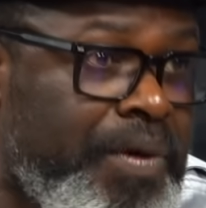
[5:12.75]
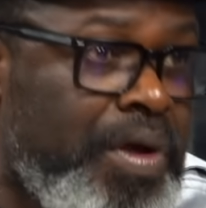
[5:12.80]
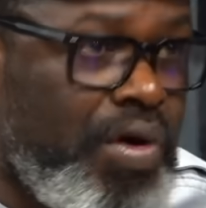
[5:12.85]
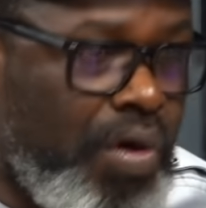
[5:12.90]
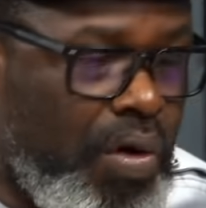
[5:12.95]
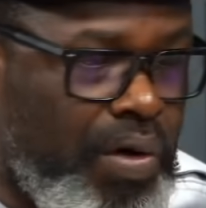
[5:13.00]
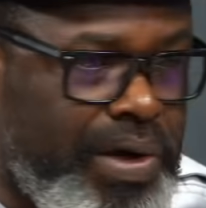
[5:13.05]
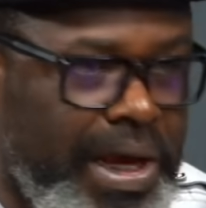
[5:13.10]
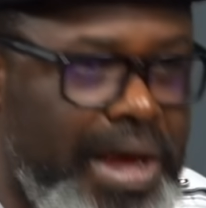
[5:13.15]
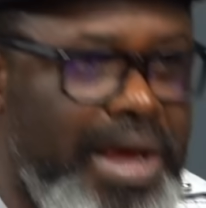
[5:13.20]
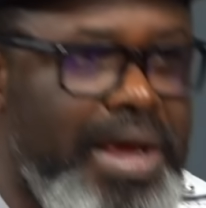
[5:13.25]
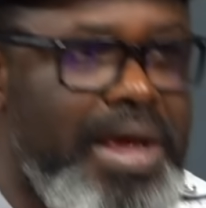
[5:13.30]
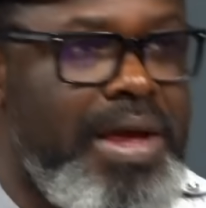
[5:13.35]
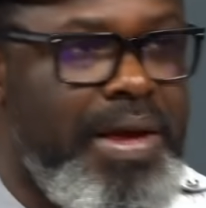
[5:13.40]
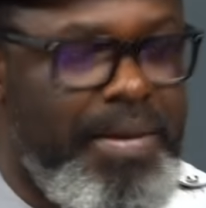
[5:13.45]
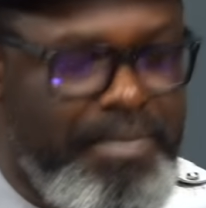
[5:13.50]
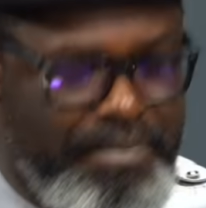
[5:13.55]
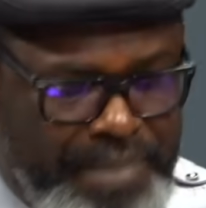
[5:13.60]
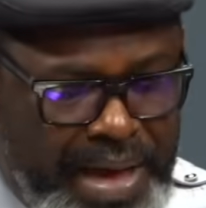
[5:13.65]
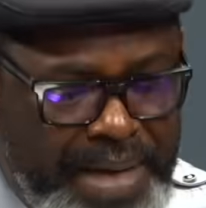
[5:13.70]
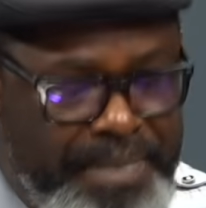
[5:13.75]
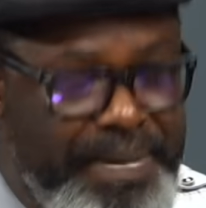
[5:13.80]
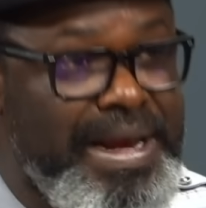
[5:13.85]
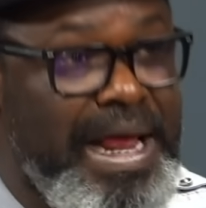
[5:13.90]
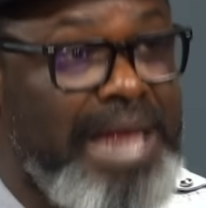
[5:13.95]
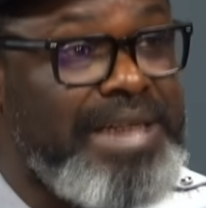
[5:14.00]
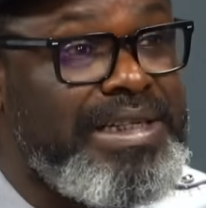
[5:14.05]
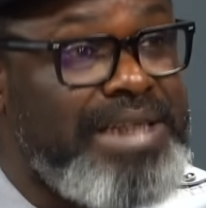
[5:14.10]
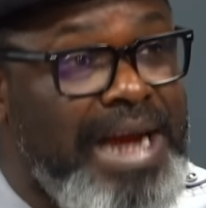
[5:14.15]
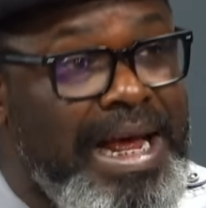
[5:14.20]
Okay, maybe
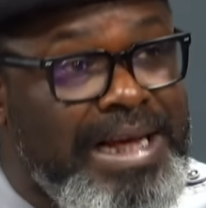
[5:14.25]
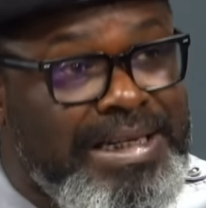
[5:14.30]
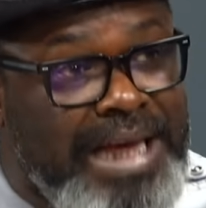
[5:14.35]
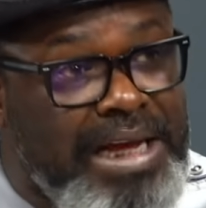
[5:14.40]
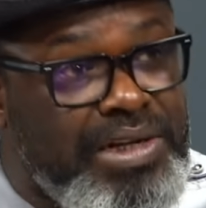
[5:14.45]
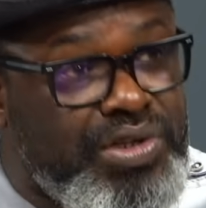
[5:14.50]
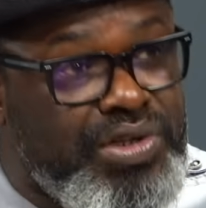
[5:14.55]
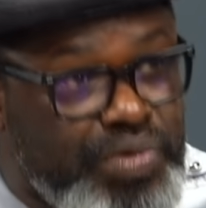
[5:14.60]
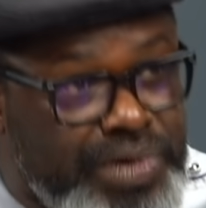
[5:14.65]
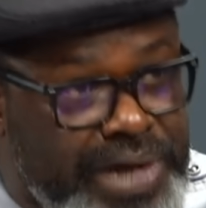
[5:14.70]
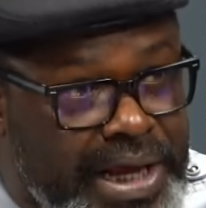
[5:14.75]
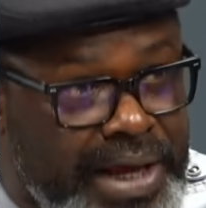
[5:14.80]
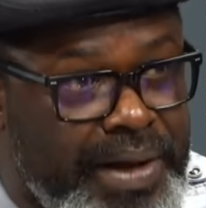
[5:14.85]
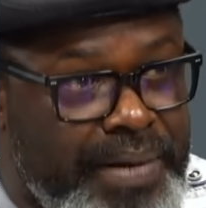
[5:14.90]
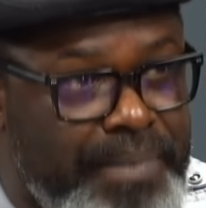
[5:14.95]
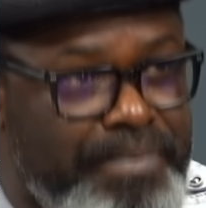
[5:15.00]
Nigeria as at today.